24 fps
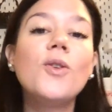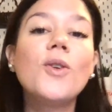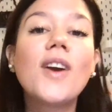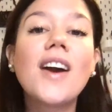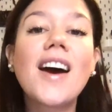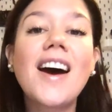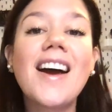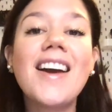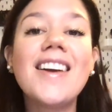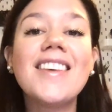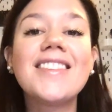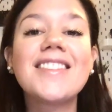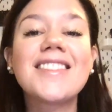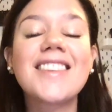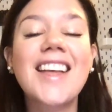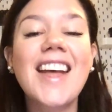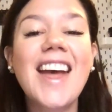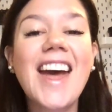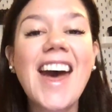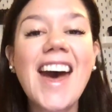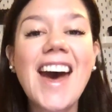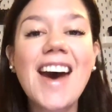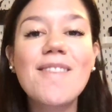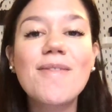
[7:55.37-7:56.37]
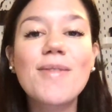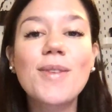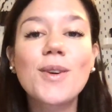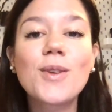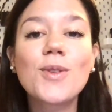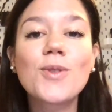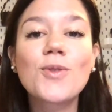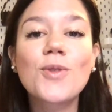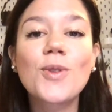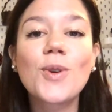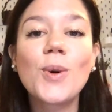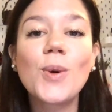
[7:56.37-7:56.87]
you guys have the
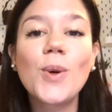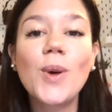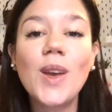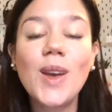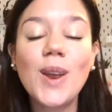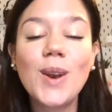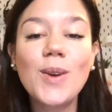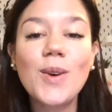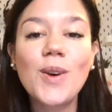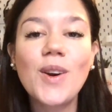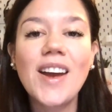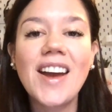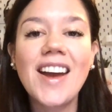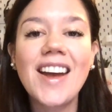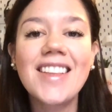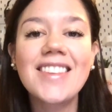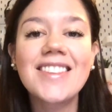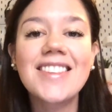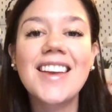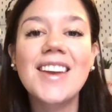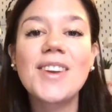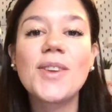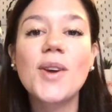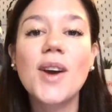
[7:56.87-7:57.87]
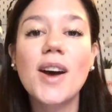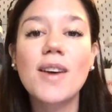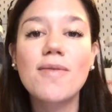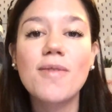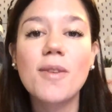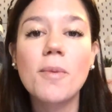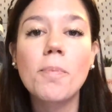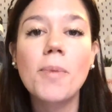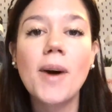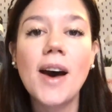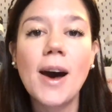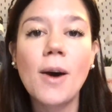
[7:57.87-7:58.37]
control in your hands and you
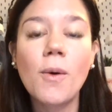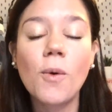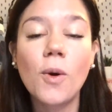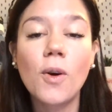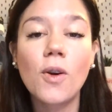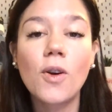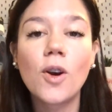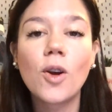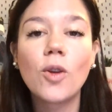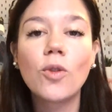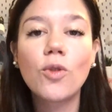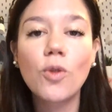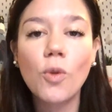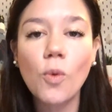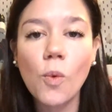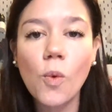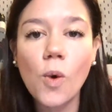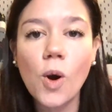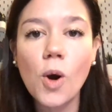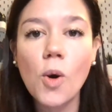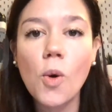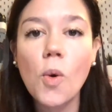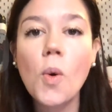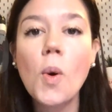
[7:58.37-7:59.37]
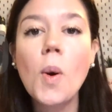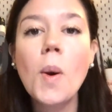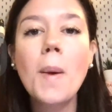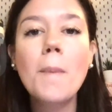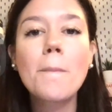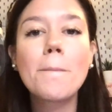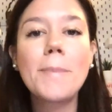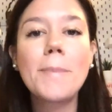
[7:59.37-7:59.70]
have the power to wow